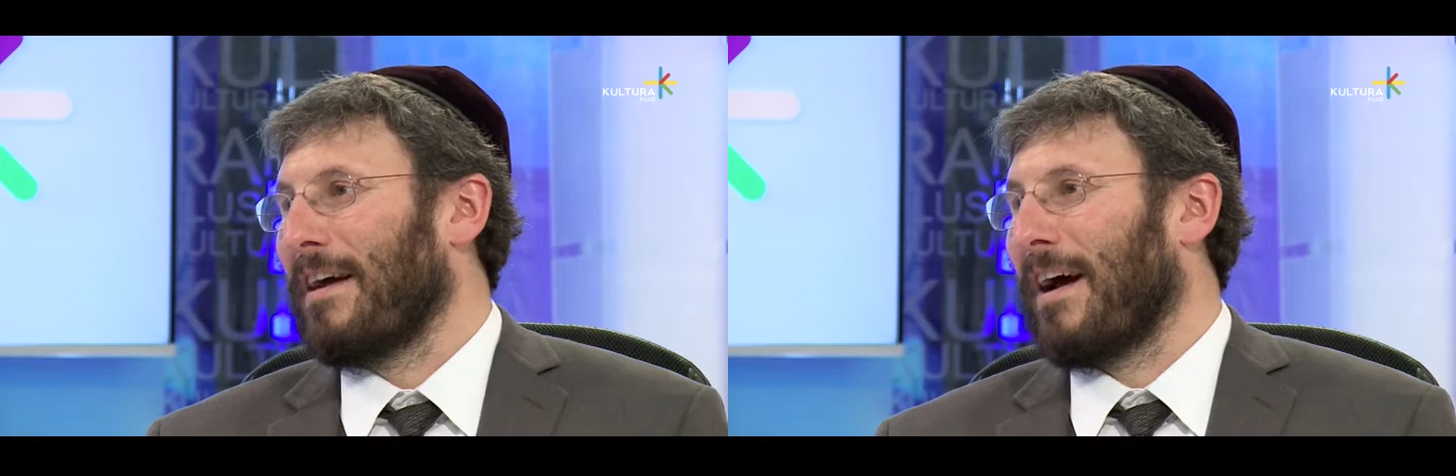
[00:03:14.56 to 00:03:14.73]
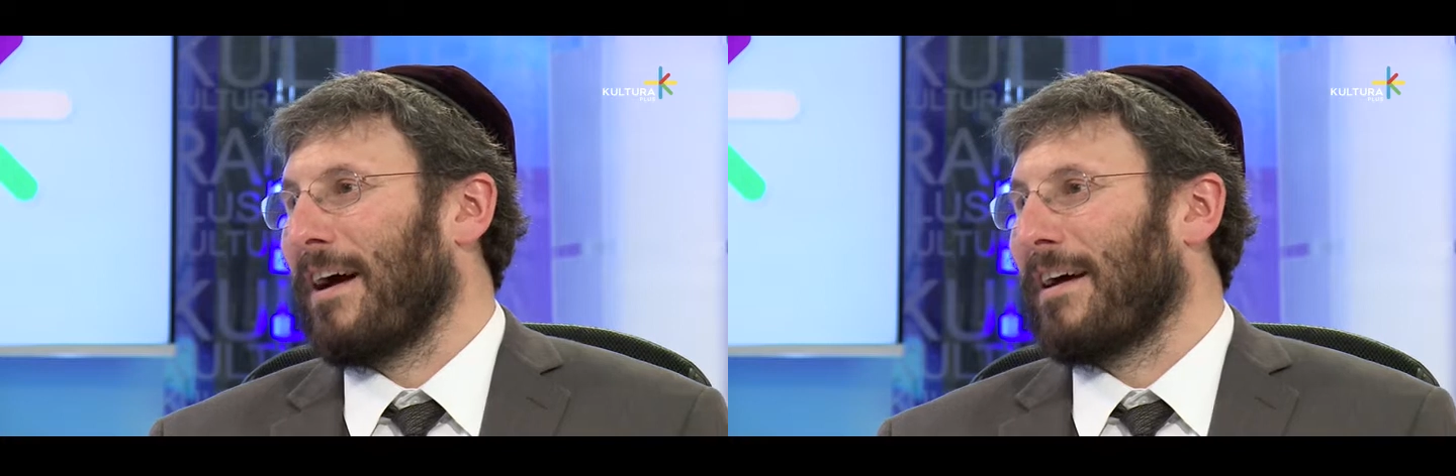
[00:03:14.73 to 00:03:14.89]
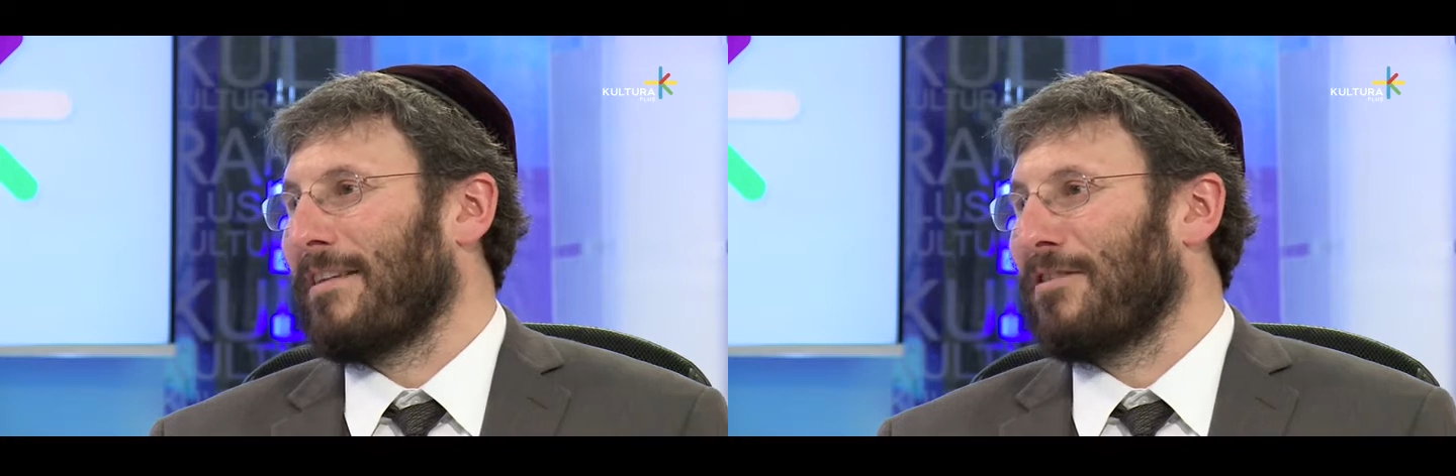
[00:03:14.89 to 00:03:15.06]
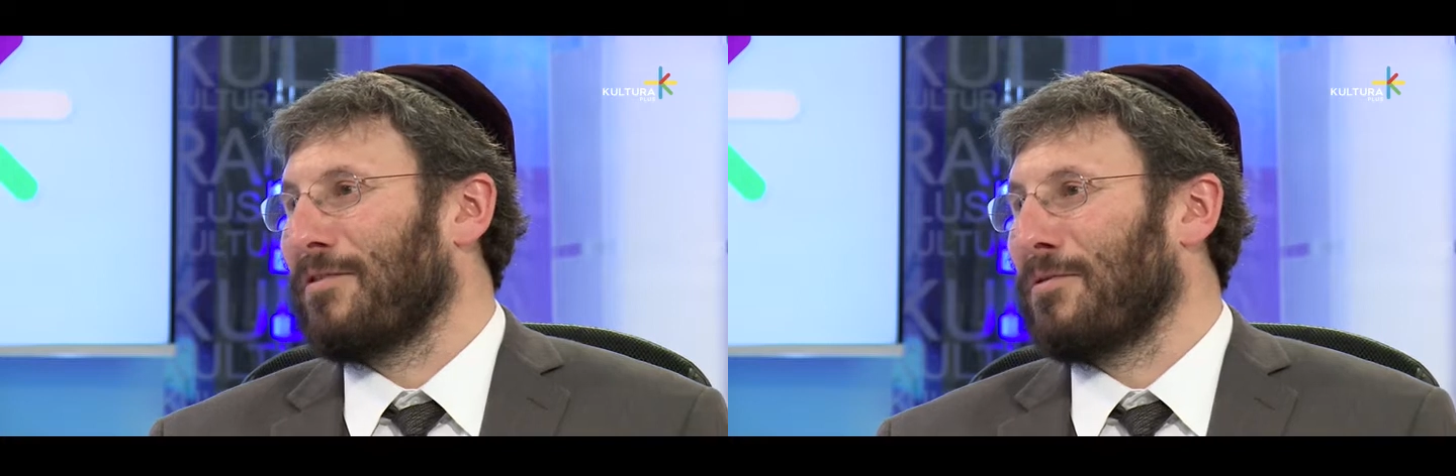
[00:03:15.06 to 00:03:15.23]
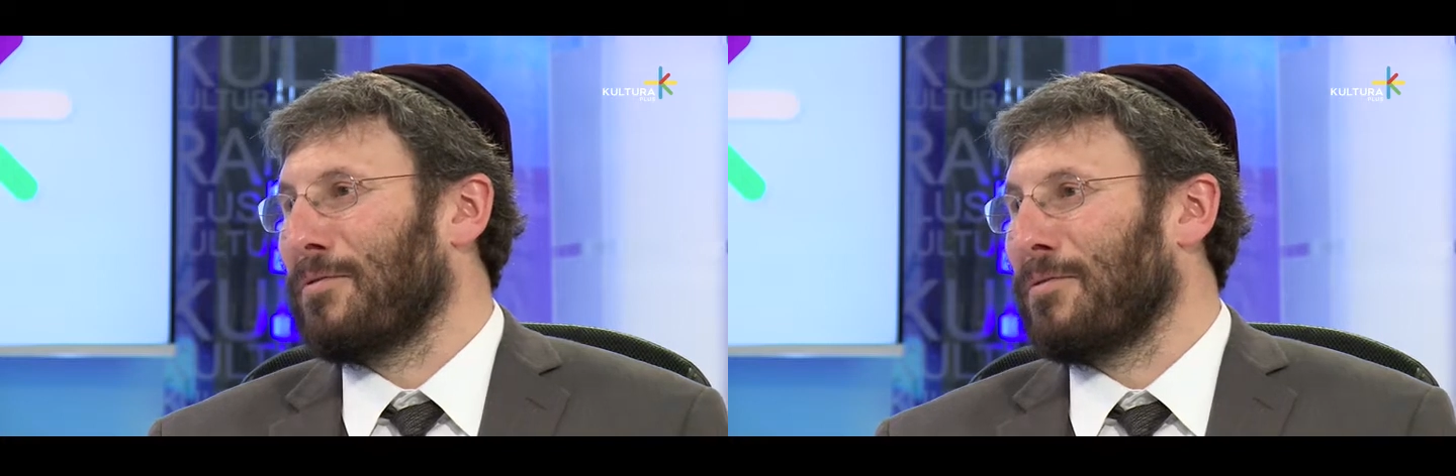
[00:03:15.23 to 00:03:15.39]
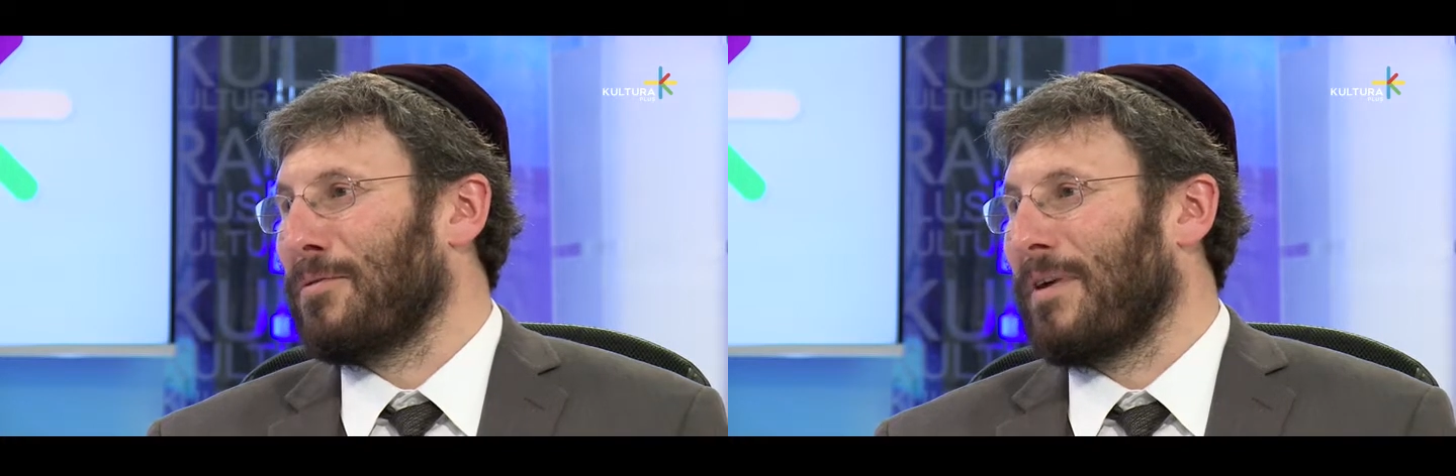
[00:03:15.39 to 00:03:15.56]

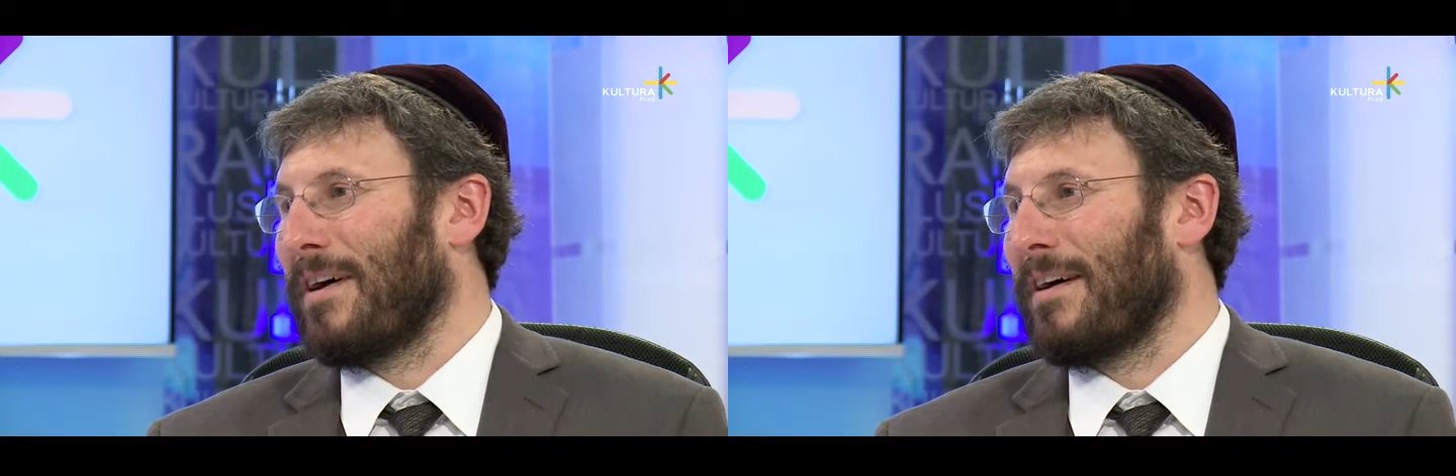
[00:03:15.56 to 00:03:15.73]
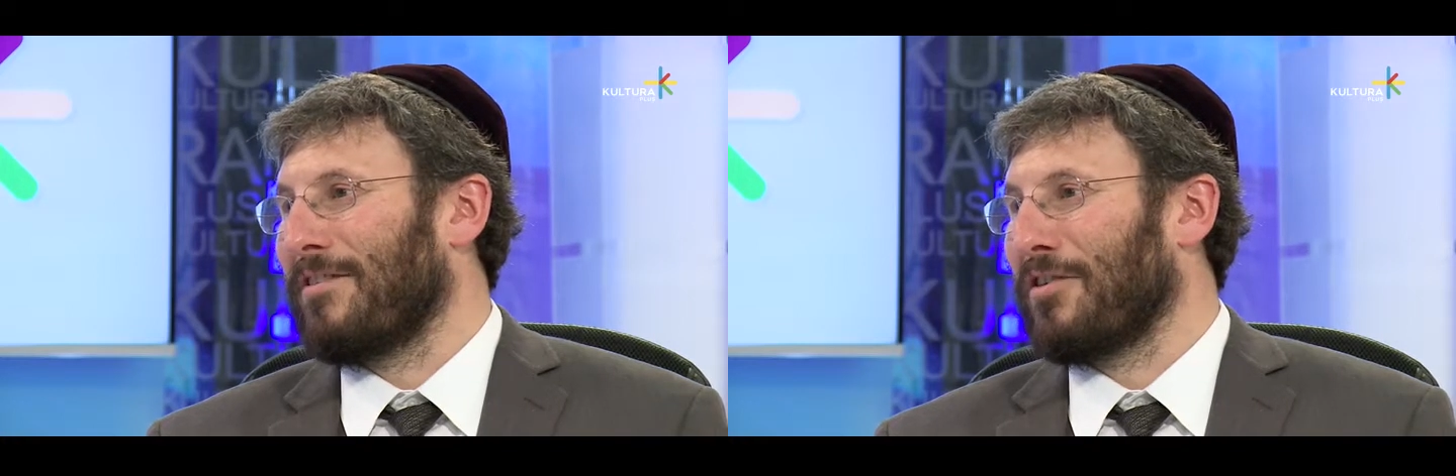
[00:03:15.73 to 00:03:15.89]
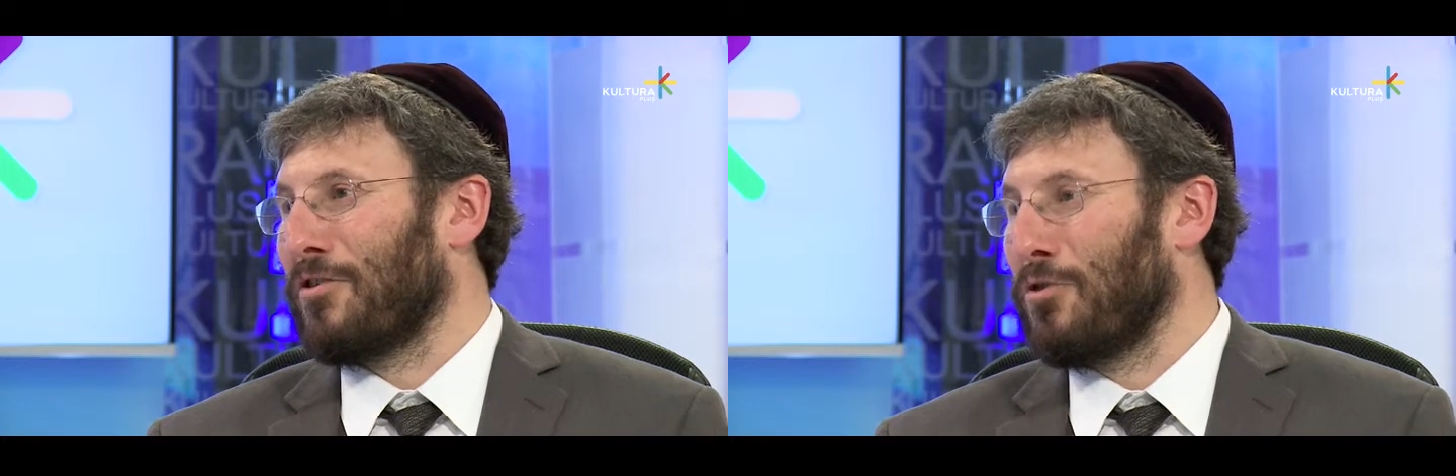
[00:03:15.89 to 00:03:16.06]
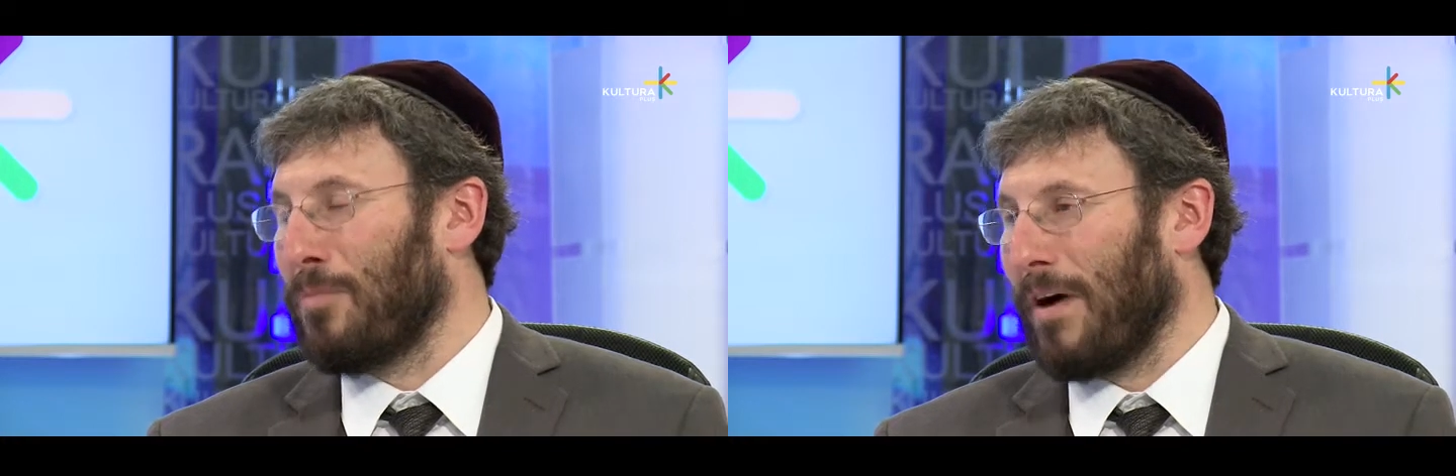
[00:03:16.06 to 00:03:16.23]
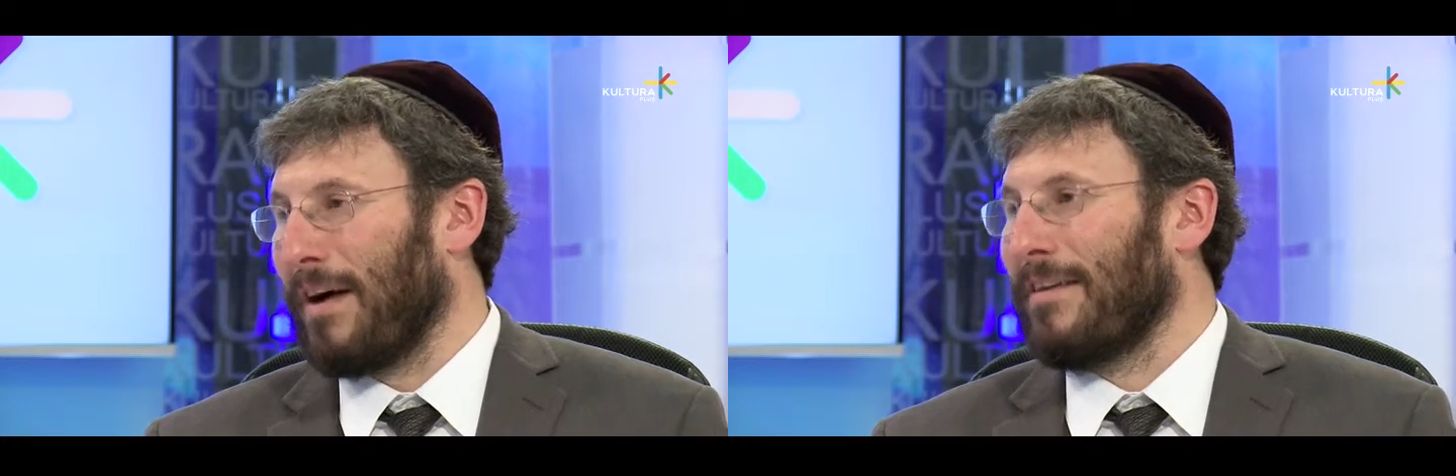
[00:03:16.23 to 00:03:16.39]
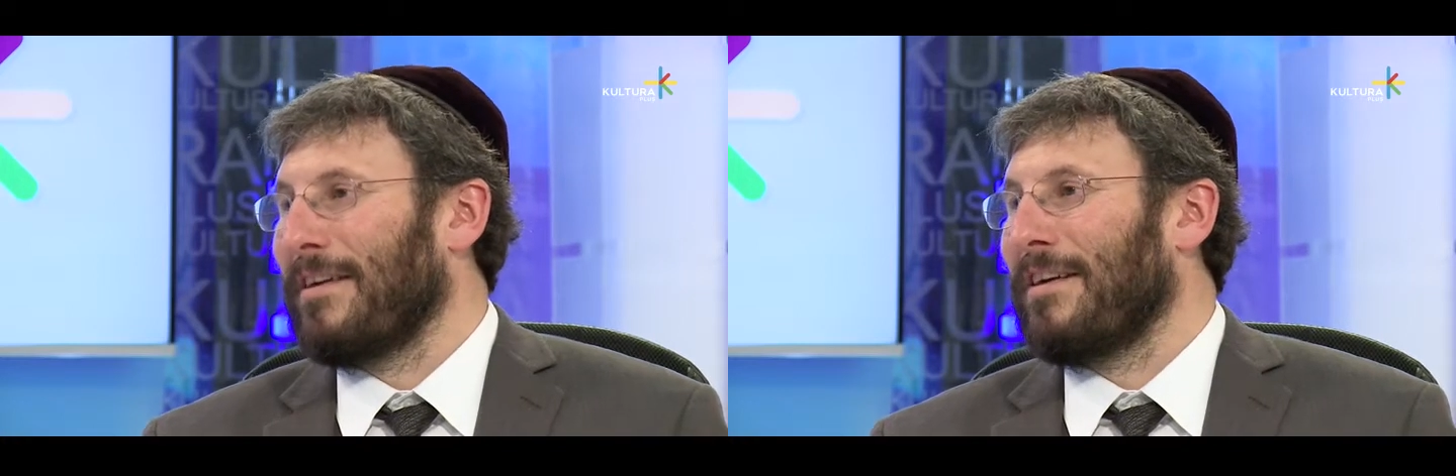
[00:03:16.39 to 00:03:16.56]
to Cuba,